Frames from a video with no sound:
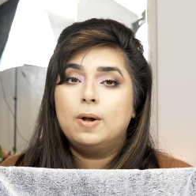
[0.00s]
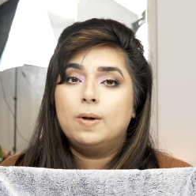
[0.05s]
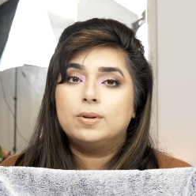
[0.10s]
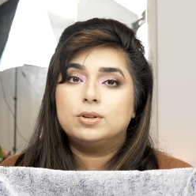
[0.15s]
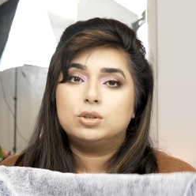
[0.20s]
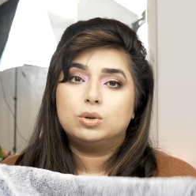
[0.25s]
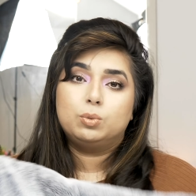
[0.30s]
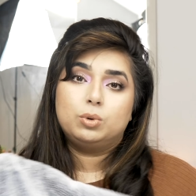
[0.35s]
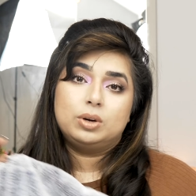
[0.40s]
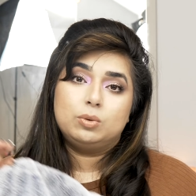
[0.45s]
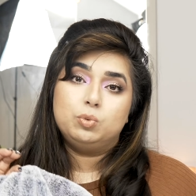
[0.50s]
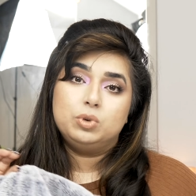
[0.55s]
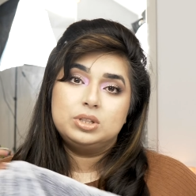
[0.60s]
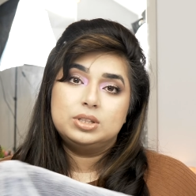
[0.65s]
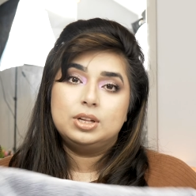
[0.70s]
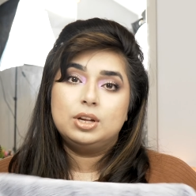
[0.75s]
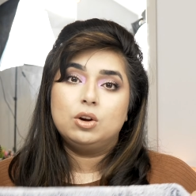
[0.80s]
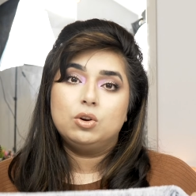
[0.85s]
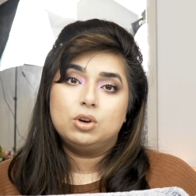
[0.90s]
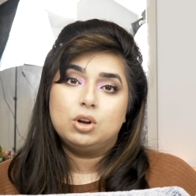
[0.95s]
So when we
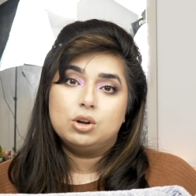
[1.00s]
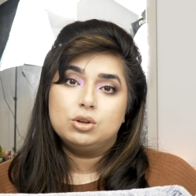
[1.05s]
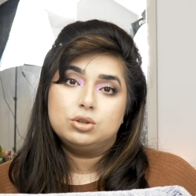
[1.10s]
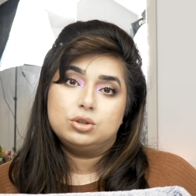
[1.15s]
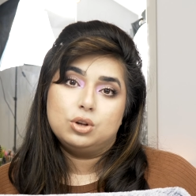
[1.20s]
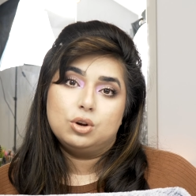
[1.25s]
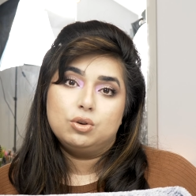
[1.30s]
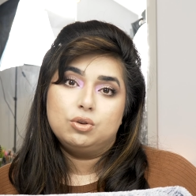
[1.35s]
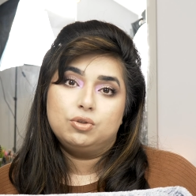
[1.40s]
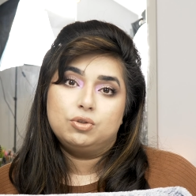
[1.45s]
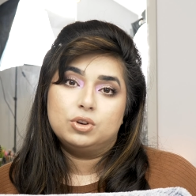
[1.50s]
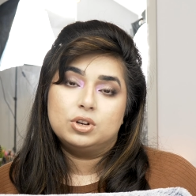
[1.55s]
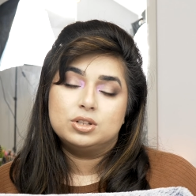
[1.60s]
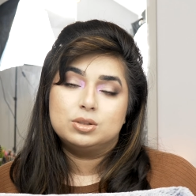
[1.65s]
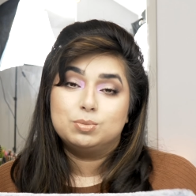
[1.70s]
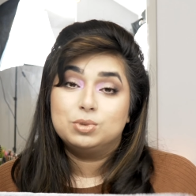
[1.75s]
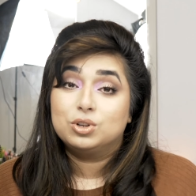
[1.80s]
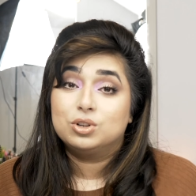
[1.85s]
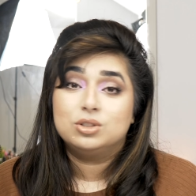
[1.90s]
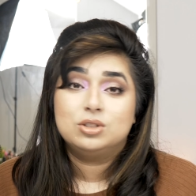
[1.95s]
sit on our sofas,
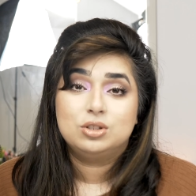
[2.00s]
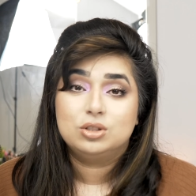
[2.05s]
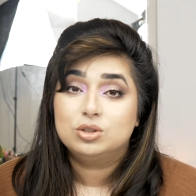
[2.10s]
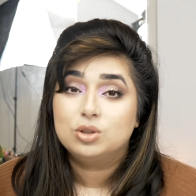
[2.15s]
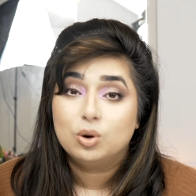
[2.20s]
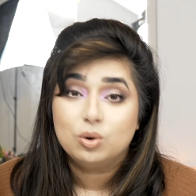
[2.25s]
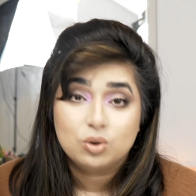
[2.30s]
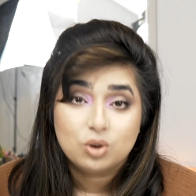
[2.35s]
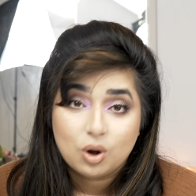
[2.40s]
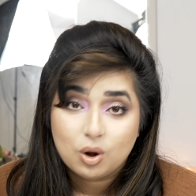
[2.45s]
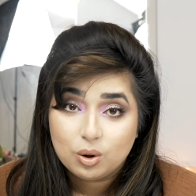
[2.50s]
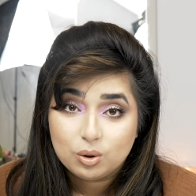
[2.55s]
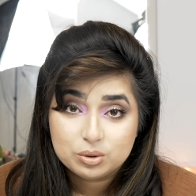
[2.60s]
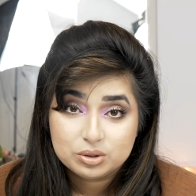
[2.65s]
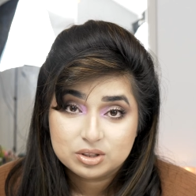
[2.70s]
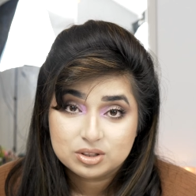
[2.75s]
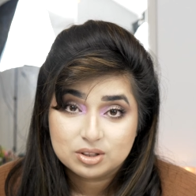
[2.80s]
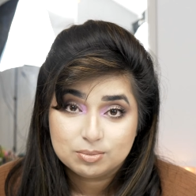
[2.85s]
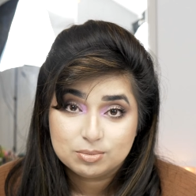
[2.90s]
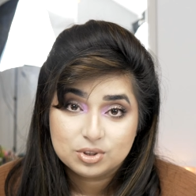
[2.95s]
because it's so cold
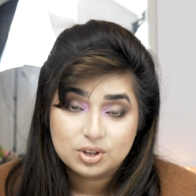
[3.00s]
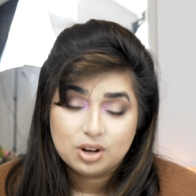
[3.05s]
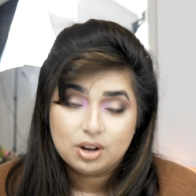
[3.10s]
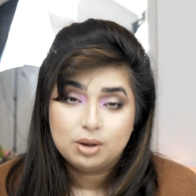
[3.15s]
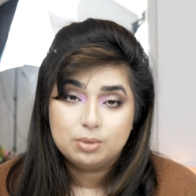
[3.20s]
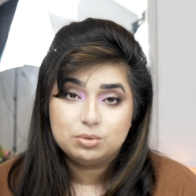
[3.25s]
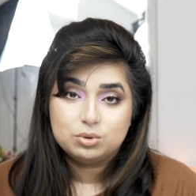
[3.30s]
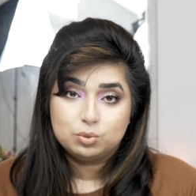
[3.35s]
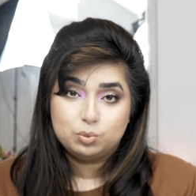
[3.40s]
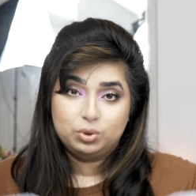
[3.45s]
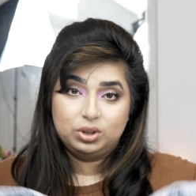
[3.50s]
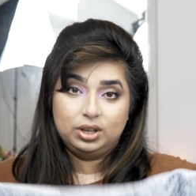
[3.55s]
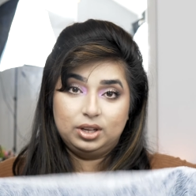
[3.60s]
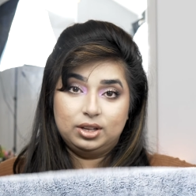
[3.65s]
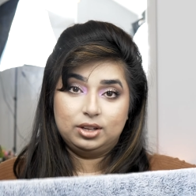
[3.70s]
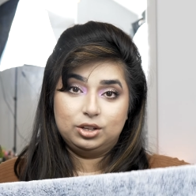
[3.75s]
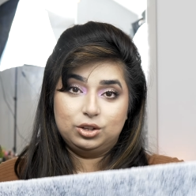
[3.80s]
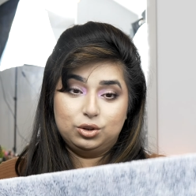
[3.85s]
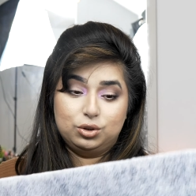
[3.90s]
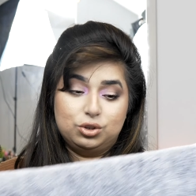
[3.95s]
sometimes,
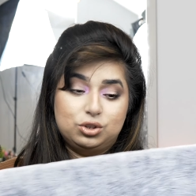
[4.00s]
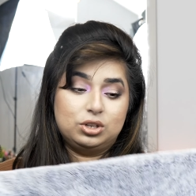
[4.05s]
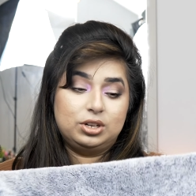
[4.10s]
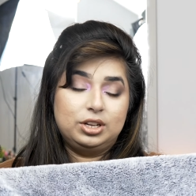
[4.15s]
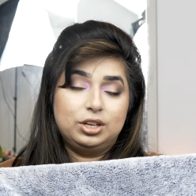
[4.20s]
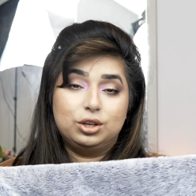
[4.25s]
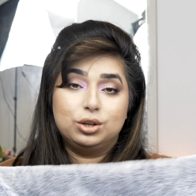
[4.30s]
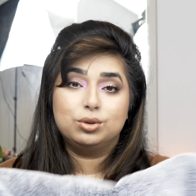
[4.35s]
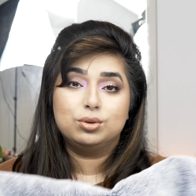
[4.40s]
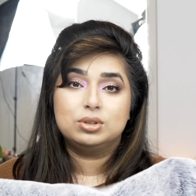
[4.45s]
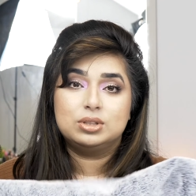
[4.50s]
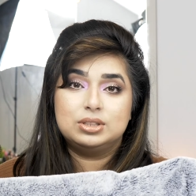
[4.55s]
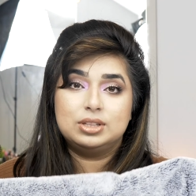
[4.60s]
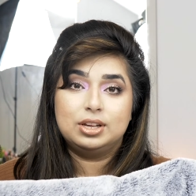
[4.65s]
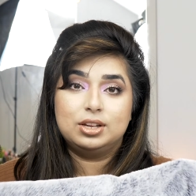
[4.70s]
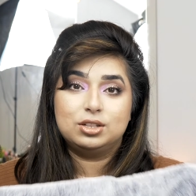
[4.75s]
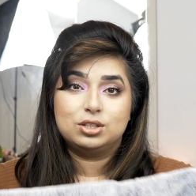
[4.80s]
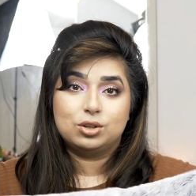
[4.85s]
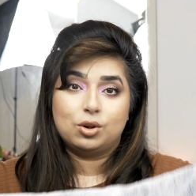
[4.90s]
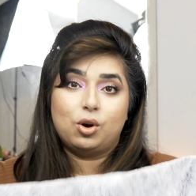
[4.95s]
we usually use
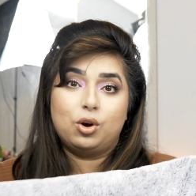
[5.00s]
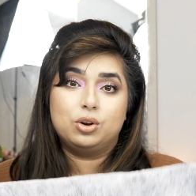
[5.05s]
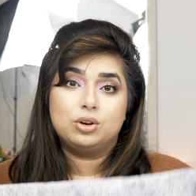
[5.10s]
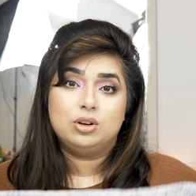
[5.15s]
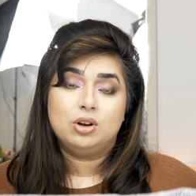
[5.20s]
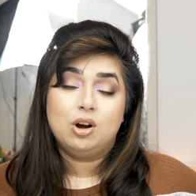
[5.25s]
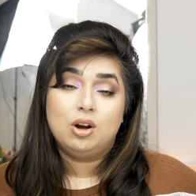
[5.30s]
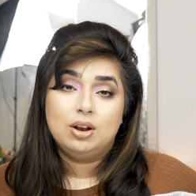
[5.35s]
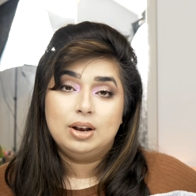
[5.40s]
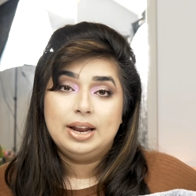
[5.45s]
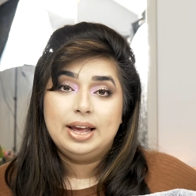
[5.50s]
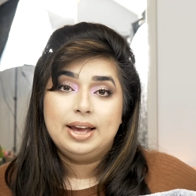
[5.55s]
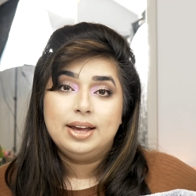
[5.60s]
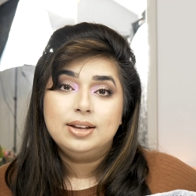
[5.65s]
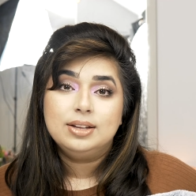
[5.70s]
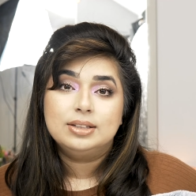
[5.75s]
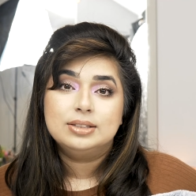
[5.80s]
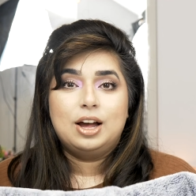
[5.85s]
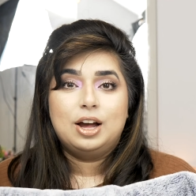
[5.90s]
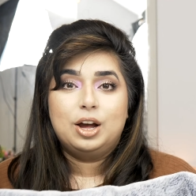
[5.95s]
this on our
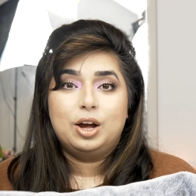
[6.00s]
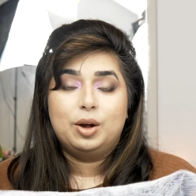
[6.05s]
legs